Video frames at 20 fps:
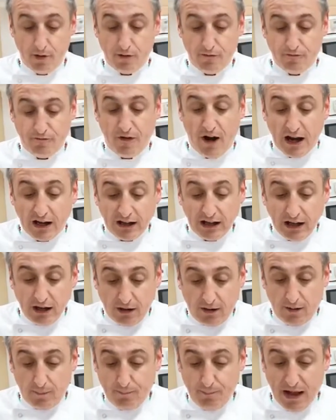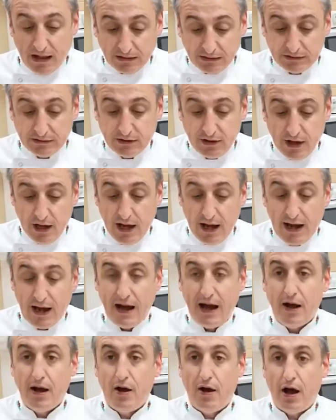finely milled,
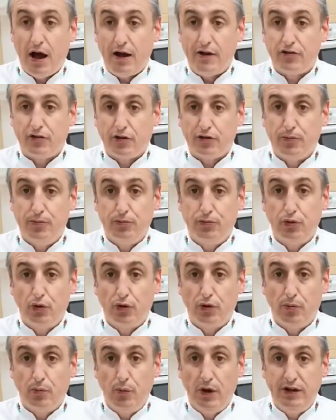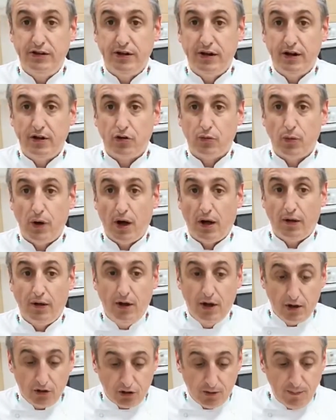and it's got some durum wheat in it as
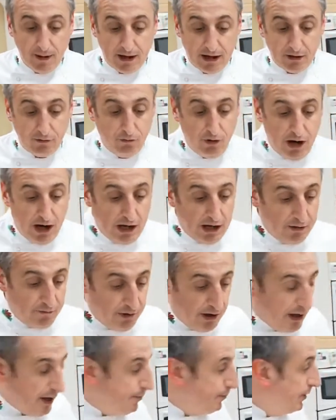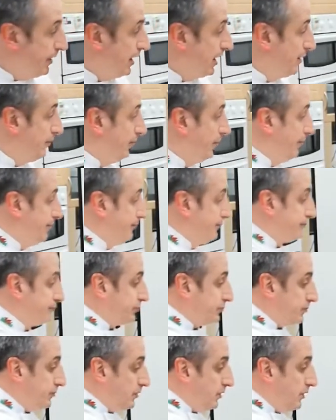well to make it really, really pliable.
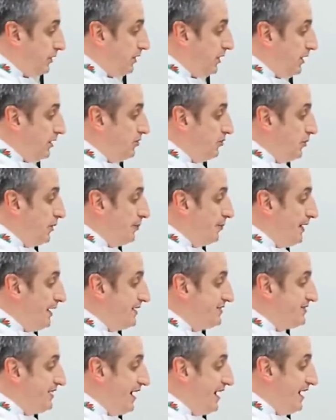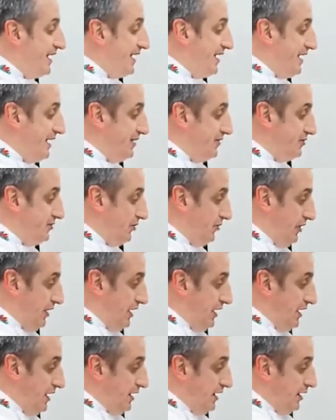So we place that into
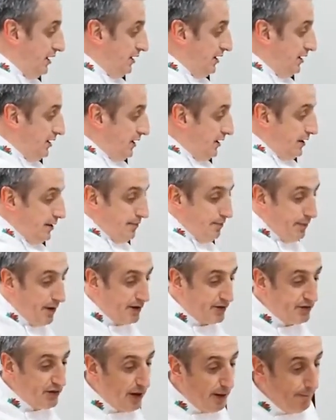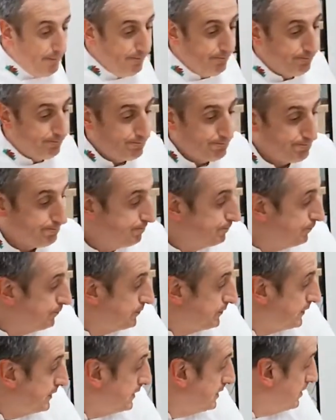the mixer
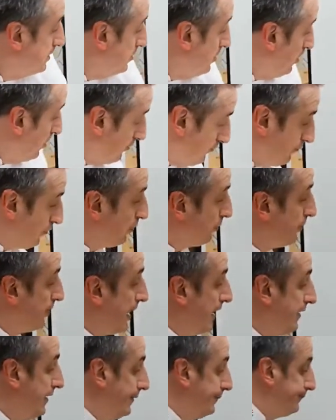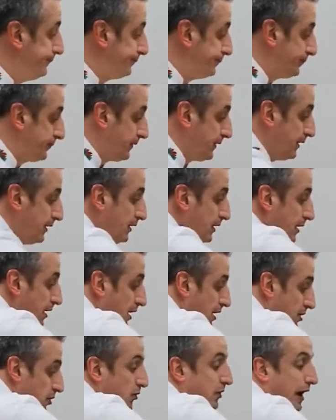or the fruit blender.
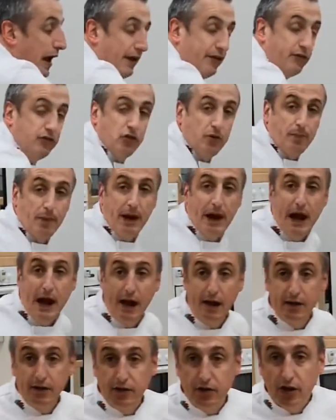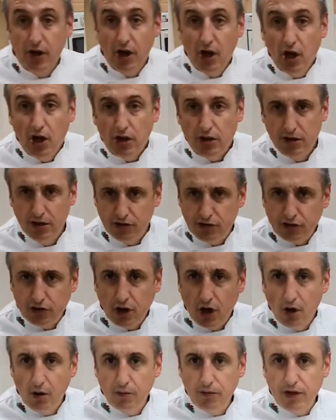You can do it by hand. Years
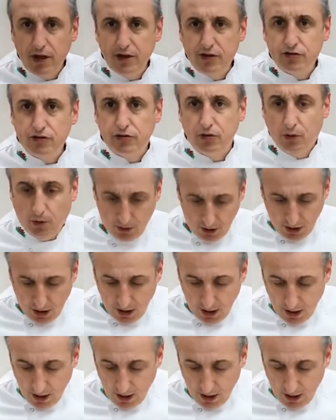ago they used to